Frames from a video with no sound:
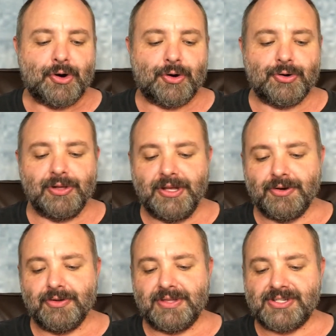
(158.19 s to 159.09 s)

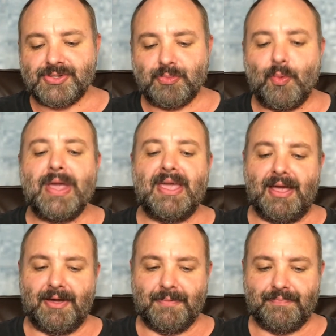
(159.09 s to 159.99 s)
Earlier this
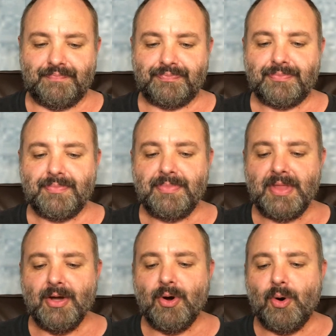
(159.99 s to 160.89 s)
week,
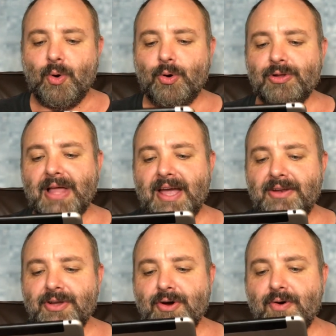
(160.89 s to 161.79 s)

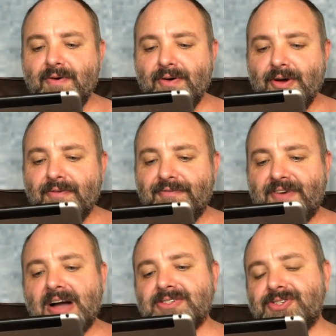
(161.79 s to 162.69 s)
Orlando
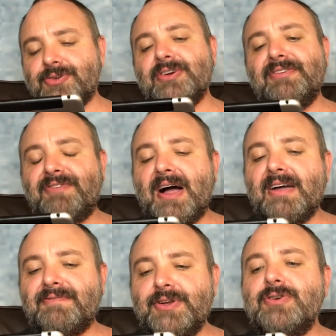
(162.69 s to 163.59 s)
Fox
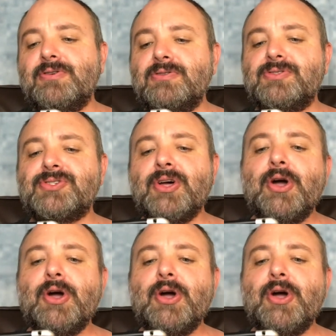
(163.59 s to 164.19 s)
35 News